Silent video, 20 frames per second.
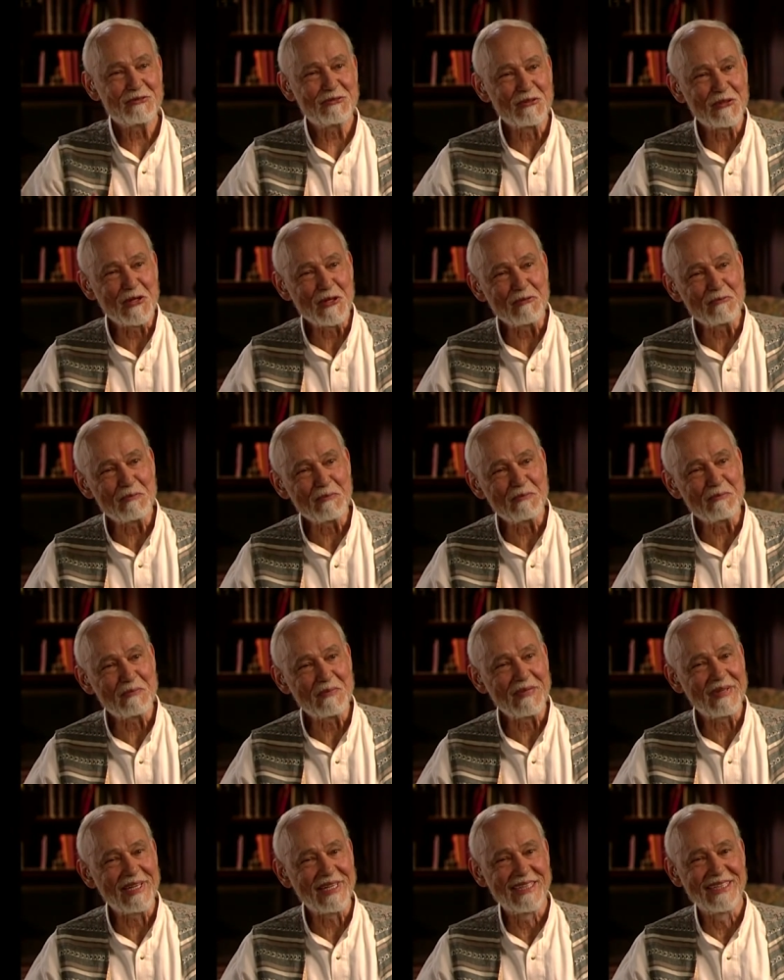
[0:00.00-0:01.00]

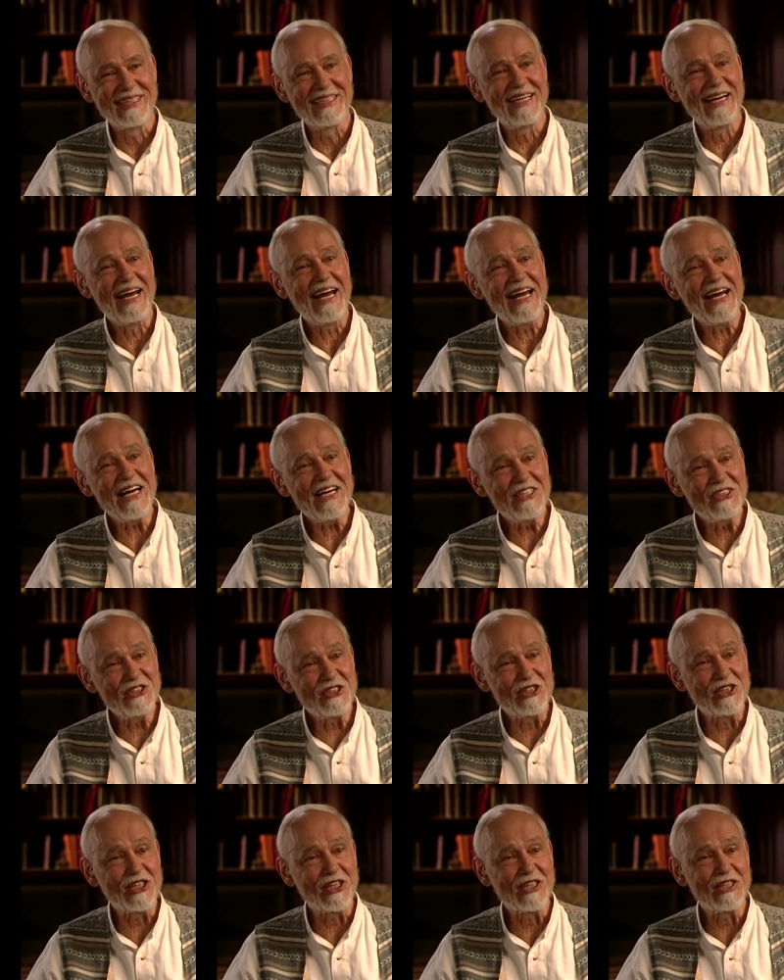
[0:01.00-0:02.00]
from uh,
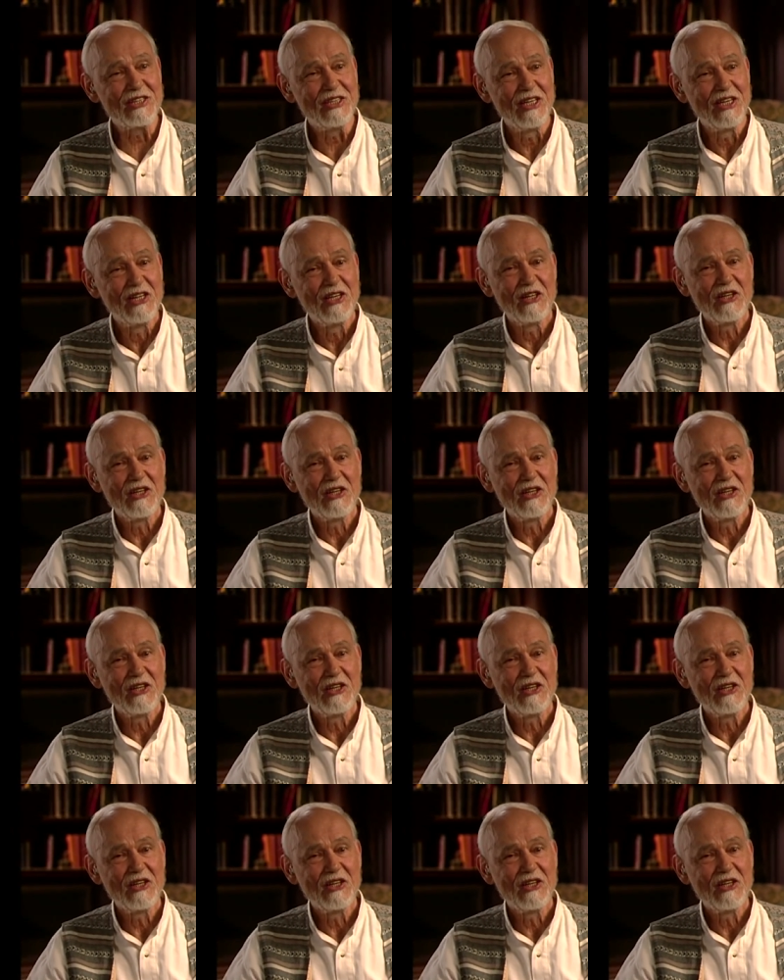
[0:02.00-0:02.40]
Asia